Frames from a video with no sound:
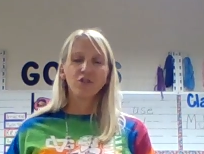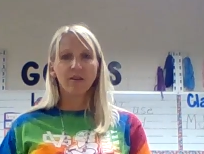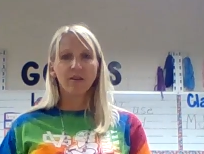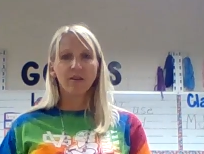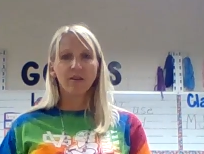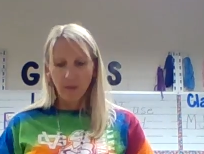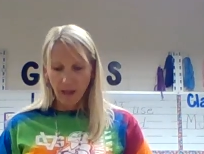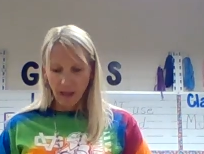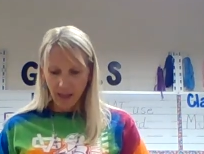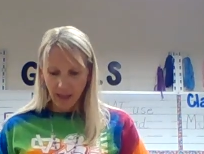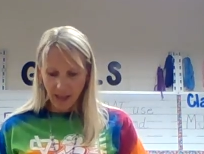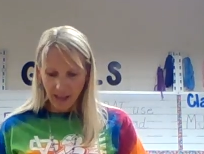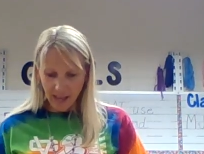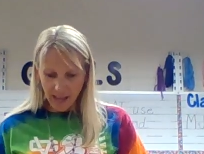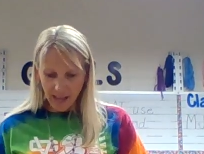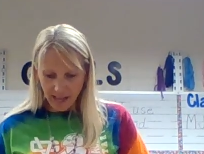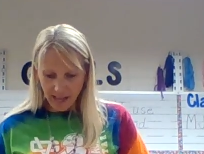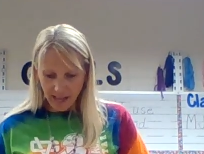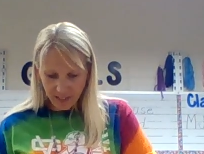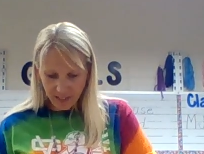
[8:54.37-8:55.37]
Okay,
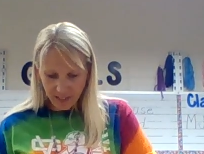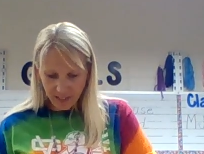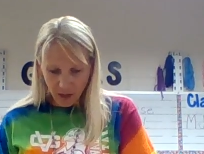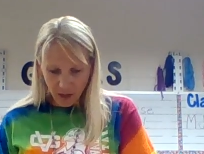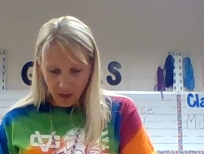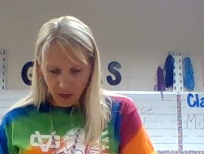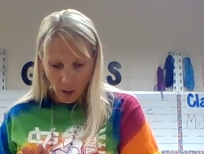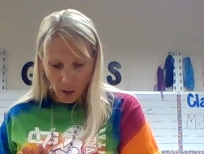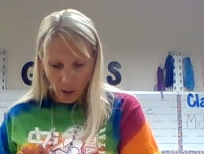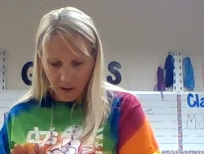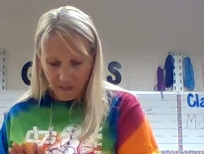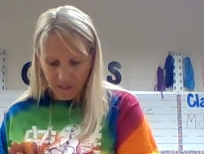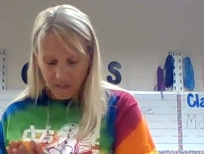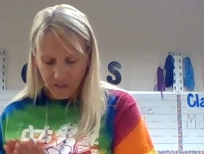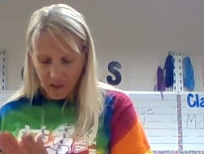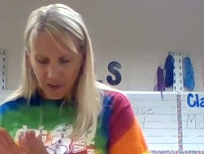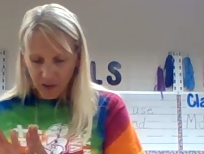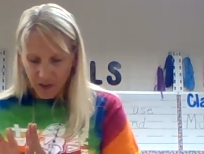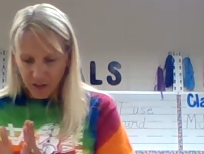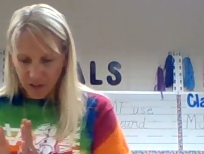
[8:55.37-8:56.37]
so our
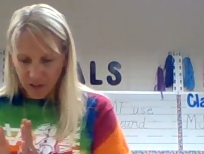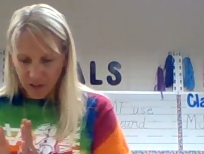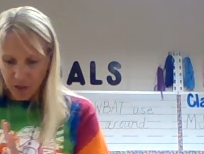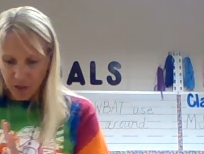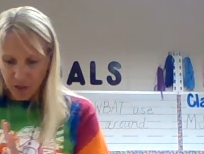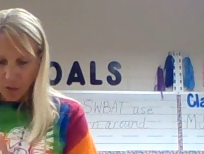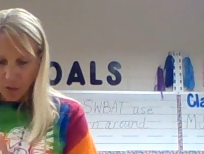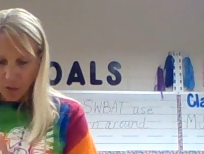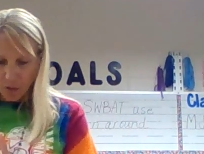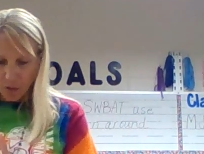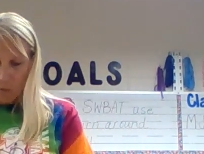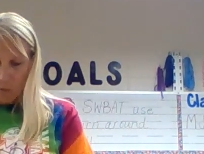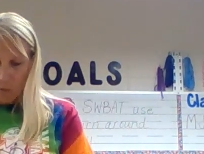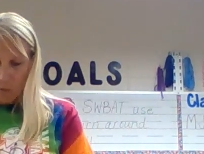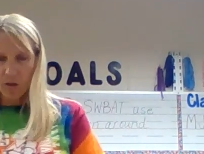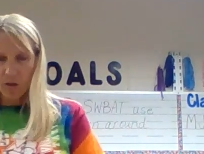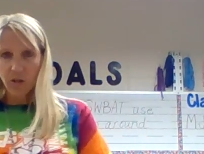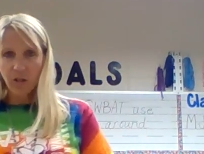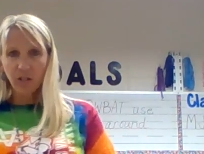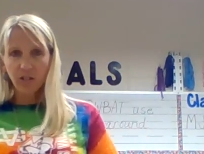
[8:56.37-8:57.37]
first
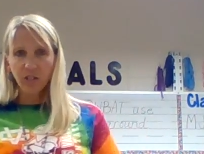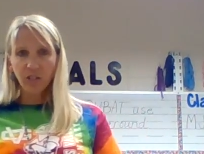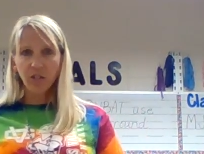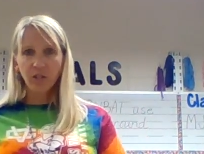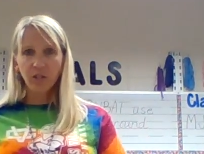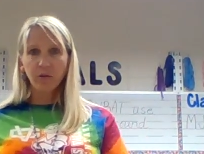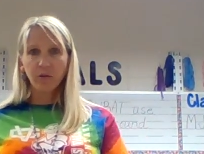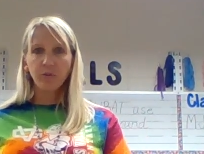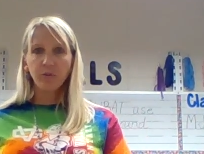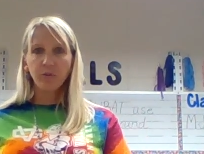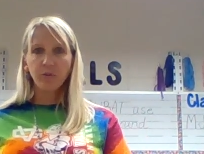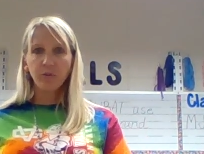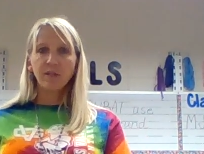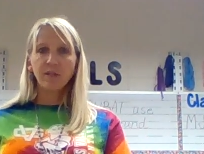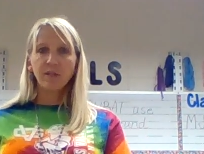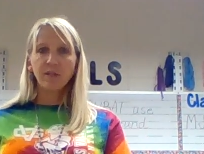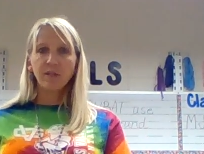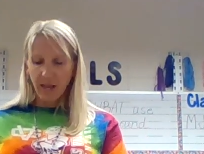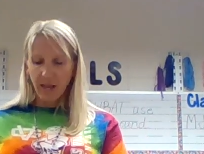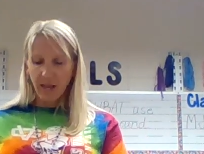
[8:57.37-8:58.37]
word to
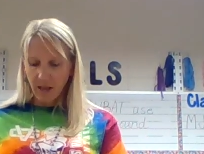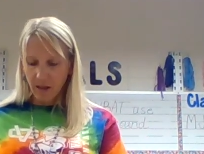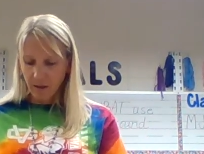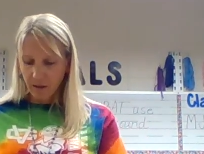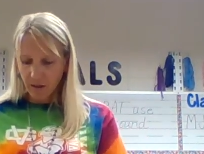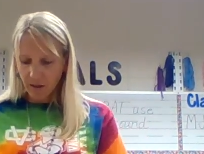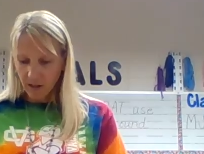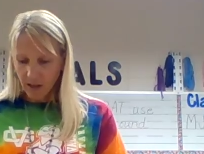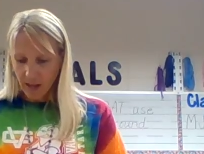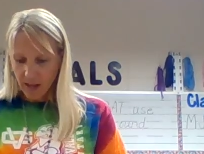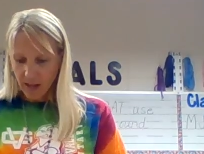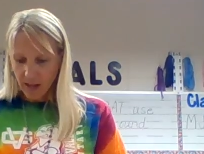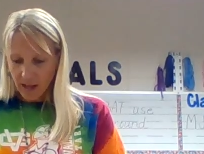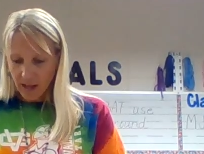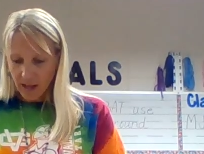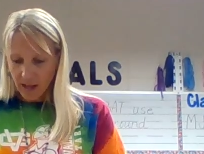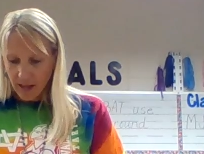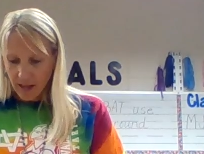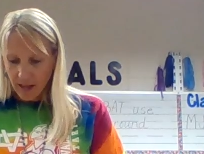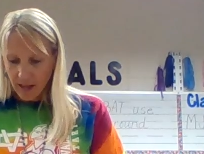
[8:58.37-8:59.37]
spell
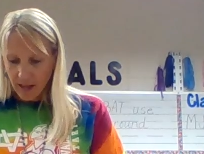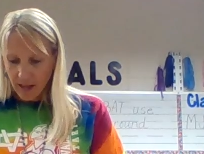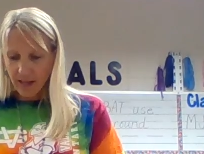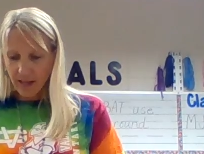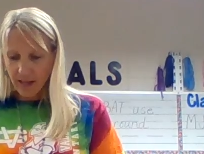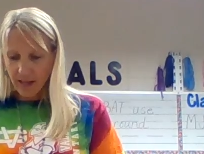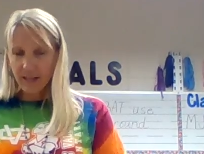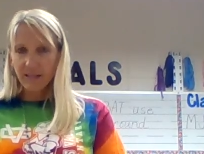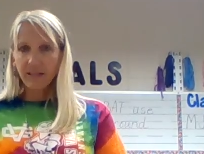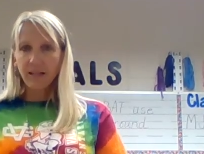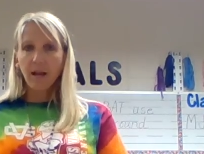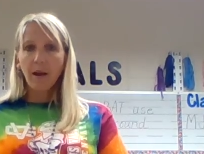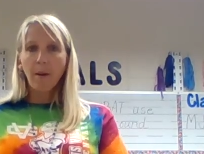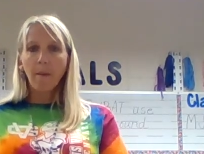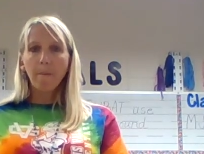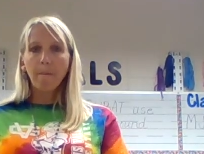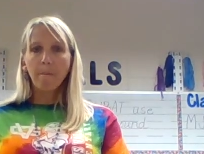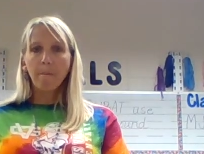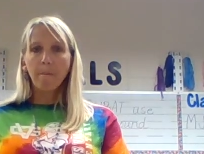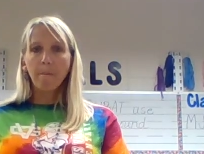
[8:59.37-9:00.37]
is
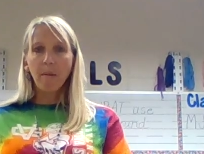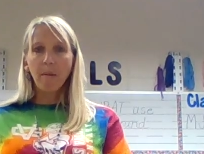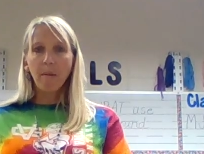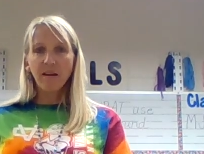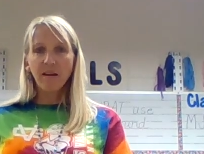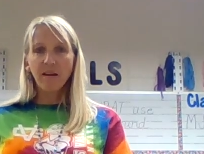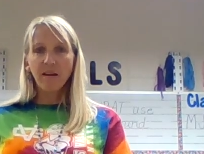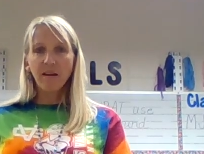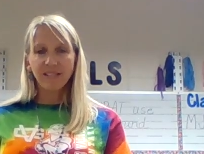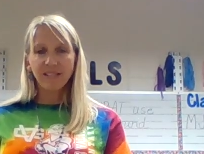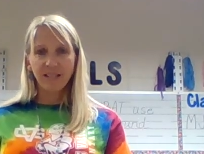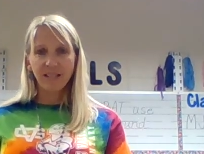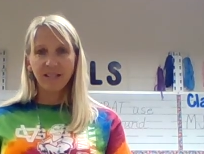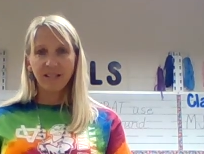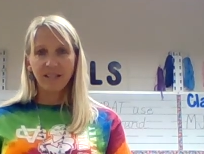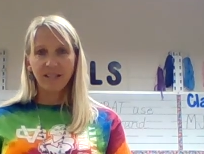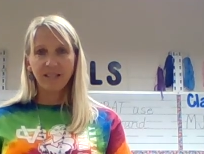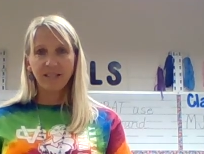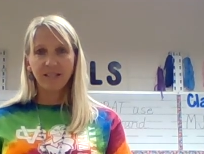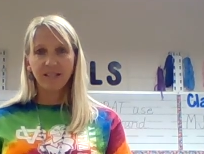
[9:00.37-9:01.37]
boxes.
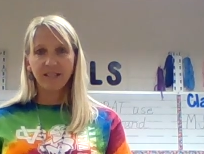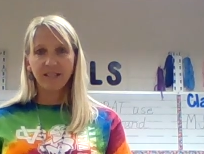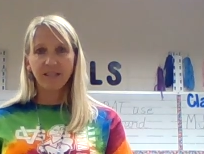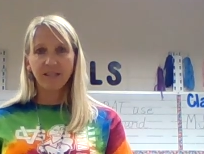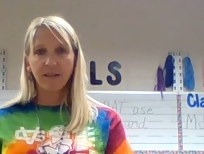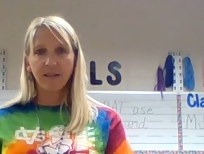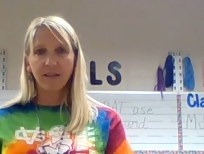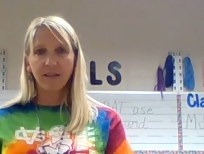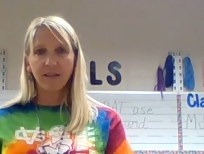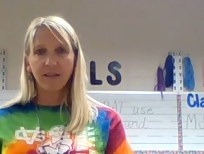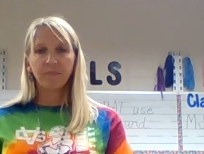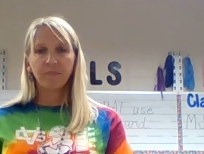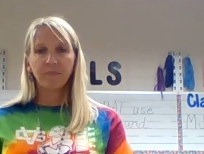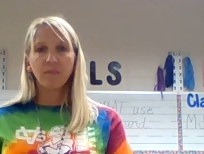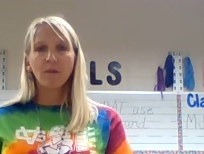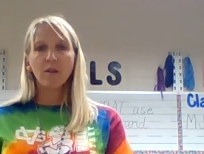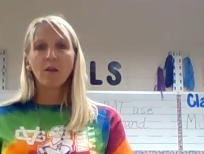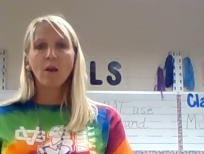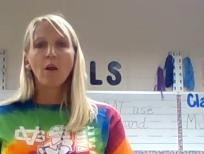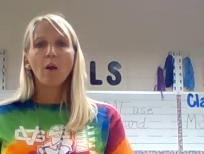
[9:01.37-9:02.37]

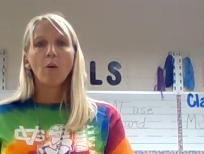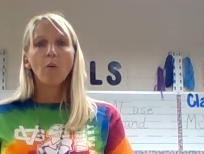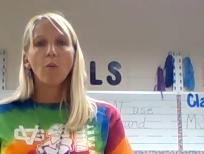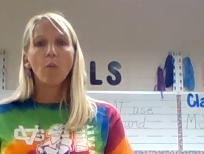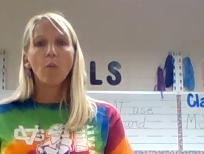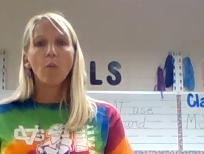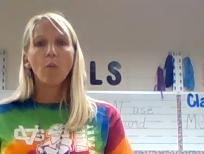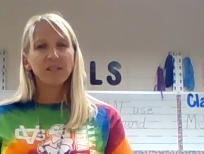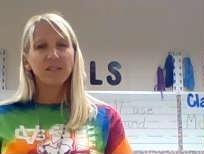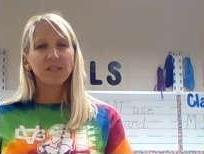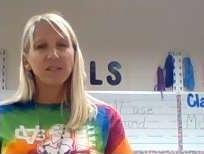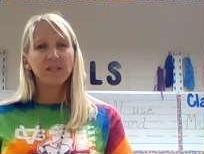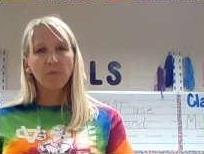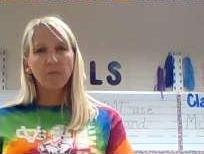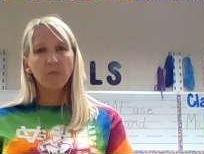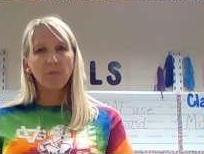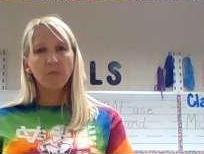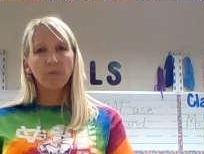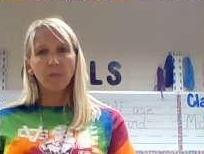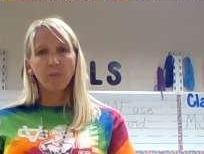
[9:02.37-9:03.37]
What's the root
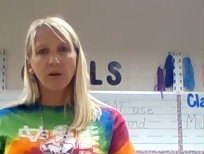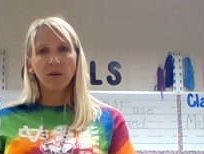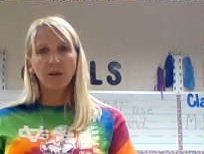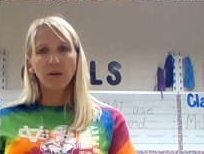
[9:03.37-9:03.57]
word?